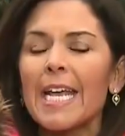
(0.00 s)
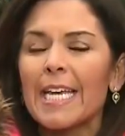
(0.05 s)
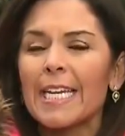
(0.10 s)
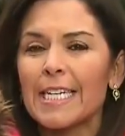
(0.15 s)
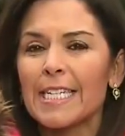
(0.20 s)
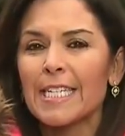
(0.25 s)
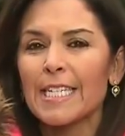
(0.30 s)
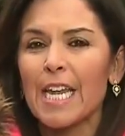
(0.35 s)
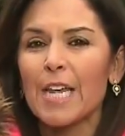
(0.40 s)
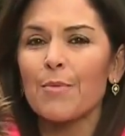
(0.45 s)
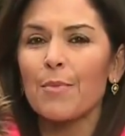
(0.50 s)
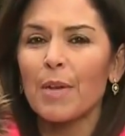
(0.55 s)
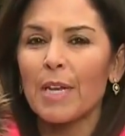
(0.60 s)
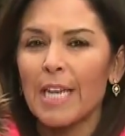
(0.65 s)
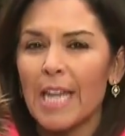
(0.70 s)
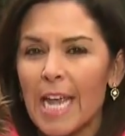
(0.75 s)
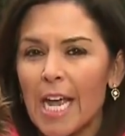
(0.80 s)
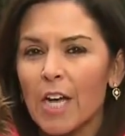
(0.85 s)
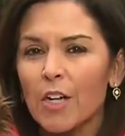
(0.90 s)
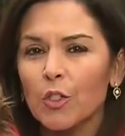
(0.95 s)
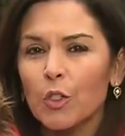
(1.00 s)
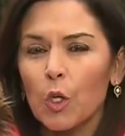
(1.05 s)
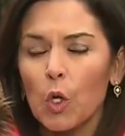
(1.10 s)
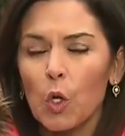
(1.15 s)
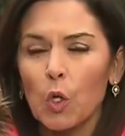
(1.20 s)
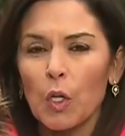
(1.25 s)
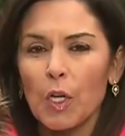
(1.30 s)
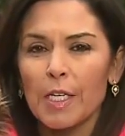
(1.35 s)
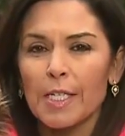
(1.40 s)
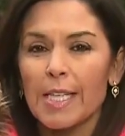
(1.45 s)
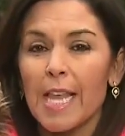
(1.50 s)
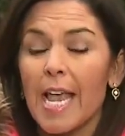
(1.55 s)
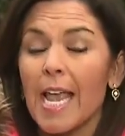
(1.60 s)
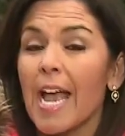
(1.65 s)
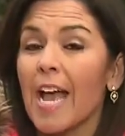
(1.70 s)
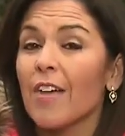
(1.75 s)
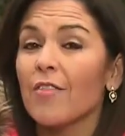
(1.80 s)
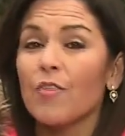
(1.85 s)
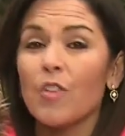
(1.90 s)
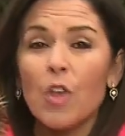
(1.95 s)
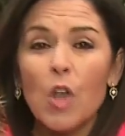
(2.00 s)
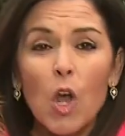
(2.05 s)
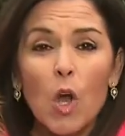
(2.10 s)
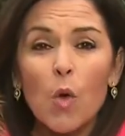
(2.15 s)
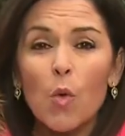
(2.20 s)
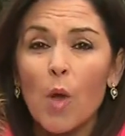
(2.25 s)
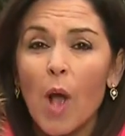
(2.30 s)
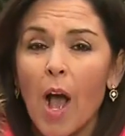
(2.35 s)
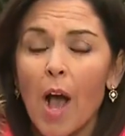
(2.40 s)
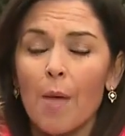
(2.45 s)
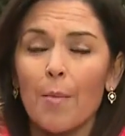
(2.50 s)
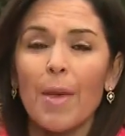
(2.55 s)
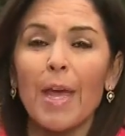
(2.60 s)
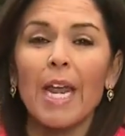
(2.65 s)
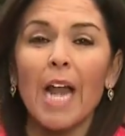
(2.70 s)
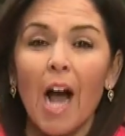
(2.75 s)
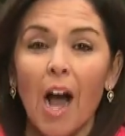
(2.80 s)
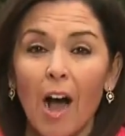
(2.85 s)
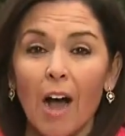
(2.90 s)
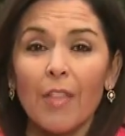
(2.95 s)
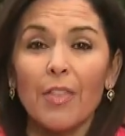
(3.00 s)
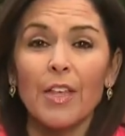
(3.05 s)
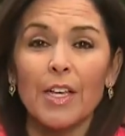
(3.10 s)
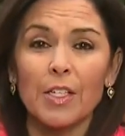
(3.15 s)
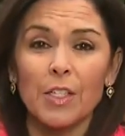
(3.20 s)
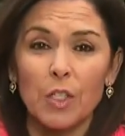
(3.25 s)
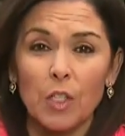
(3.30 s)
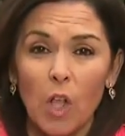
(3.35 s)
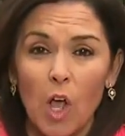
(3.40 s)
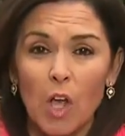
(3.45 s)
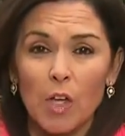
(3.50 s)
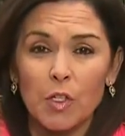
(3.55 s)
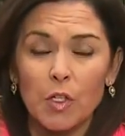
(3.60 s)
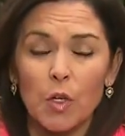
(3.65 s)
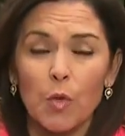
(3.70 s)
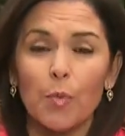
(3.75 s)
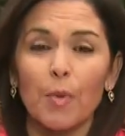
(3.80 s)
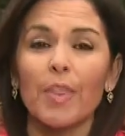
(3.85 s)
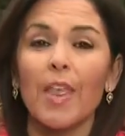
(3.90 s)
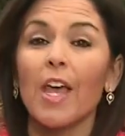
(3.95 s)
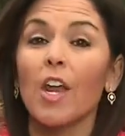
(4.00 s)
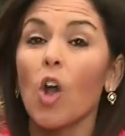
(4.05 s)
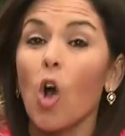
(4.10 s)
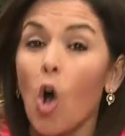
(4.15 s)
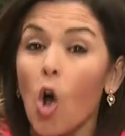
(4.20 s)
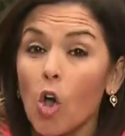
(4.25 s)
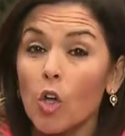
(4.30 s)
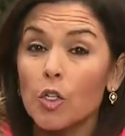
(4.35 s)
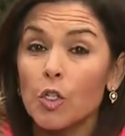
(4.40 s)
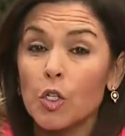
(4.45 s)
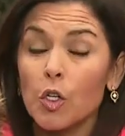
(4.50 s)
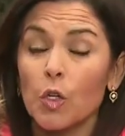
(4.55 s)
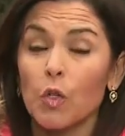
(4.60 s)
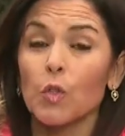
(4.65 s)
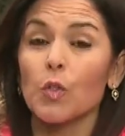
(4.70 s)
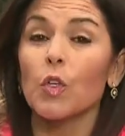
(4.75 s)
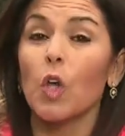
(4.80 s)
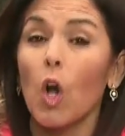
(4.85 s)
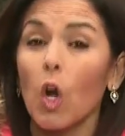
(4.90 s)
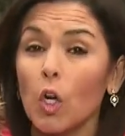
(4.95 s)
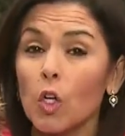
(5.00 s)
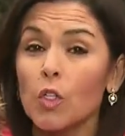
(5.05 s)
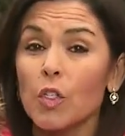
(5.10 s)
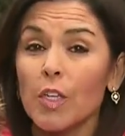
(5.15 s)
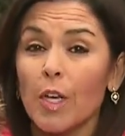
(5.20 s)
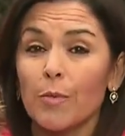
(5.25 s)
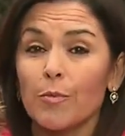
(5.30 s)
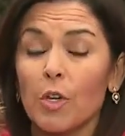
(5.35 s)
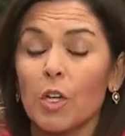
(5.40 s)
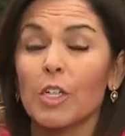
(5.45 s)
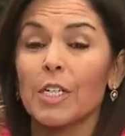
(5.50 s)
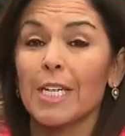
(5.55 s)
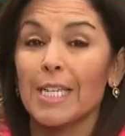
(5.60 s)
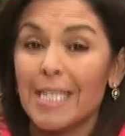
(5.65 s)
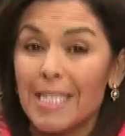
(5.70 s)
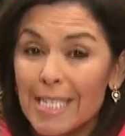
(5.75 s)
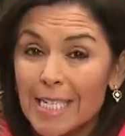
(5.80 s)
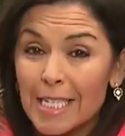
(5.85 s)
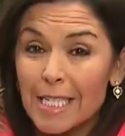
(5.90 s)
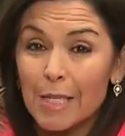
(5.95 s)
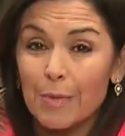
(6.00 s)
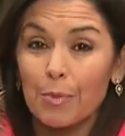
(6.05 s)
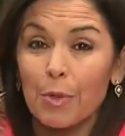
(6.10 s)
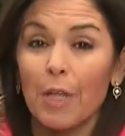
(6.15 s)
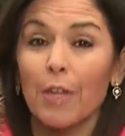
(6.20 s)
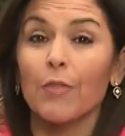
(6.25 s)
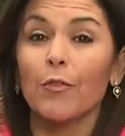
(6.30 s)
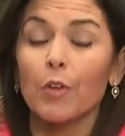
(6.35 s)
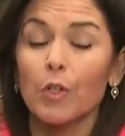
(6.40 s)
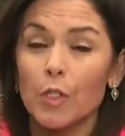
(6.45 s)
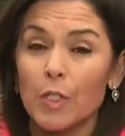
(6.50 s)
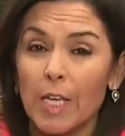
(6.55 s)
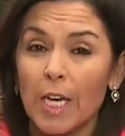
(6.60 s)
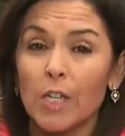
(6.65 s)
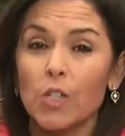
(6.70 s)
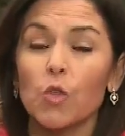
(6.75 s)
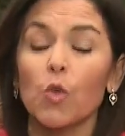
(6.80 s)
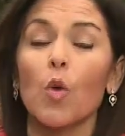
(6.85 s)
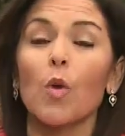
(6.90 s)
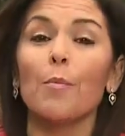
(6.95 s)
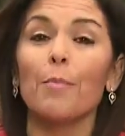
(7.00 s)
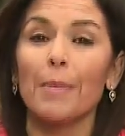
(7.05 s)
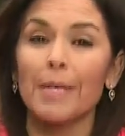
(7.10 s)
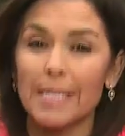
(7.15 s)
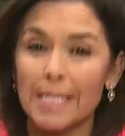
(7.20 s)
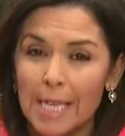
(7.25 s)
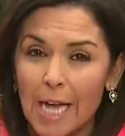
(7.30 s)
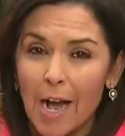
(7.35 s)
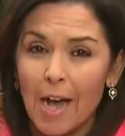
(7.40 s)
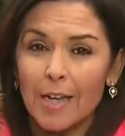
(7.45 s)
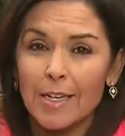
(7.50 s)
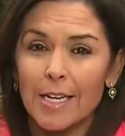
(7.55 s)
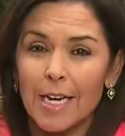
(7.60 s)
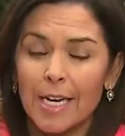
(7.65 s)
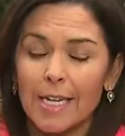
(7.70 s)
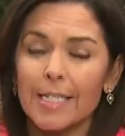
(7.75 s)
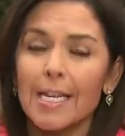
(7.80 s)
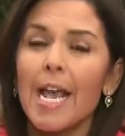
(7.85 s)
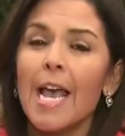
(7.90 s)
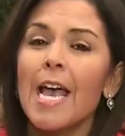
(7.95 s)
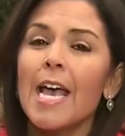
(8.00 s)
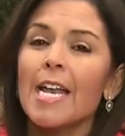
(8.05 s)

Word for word: In a statement, Yale told us they have no comment on this lawsuit, but that all students are subject to discipline for sexual misconduct.